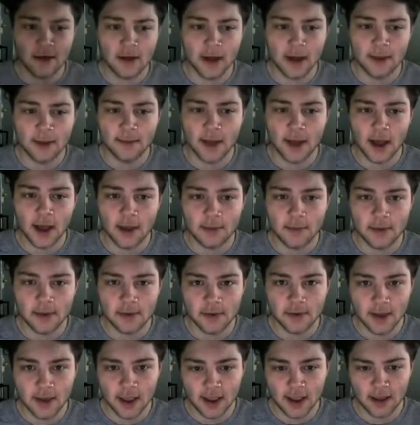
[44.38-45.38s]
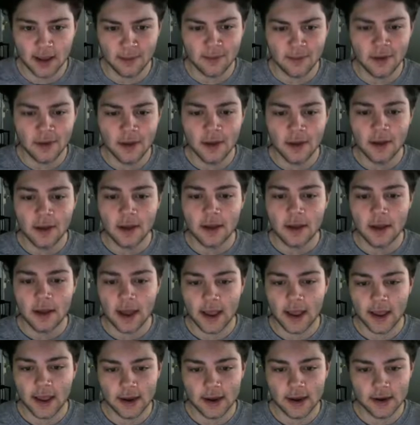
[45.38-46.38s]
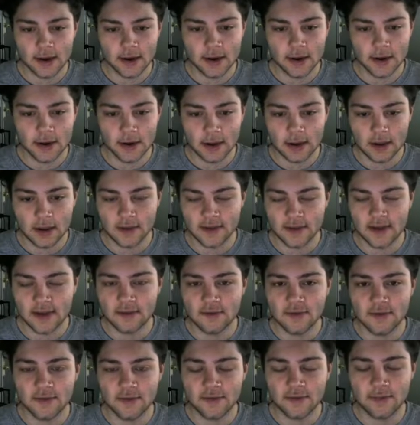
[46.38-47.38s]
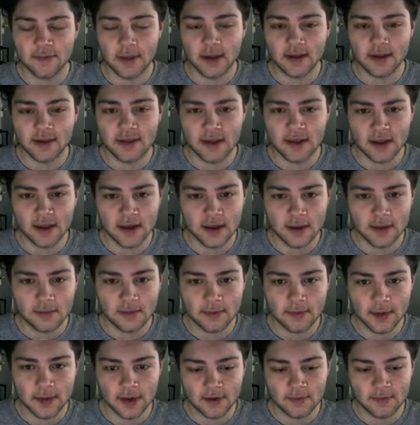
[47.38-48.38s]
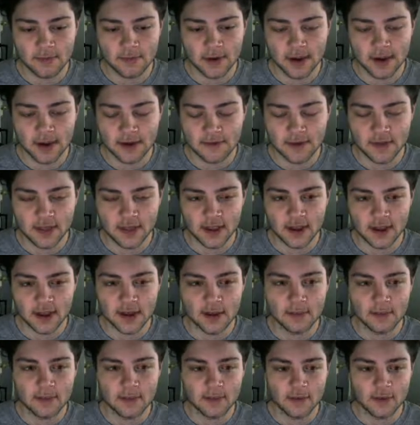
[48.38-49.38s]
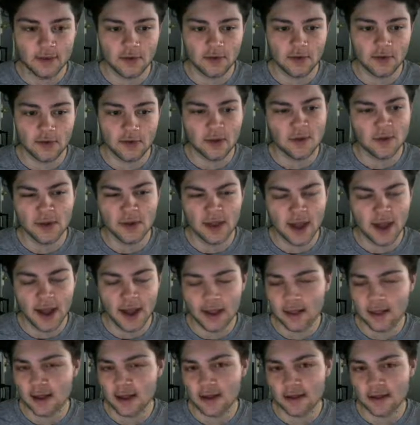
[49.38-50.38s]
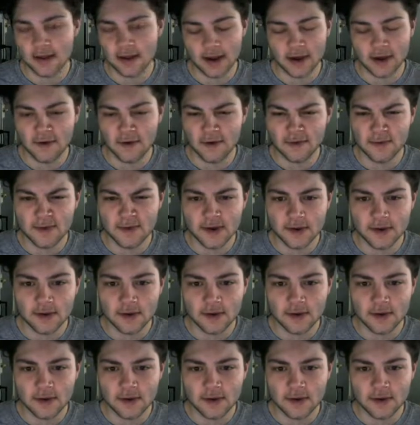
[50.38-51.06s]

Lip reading: I'm gonna hop into a game, and instead of just splicing it up, like splitting everything up, just showing the highlights like I normally do,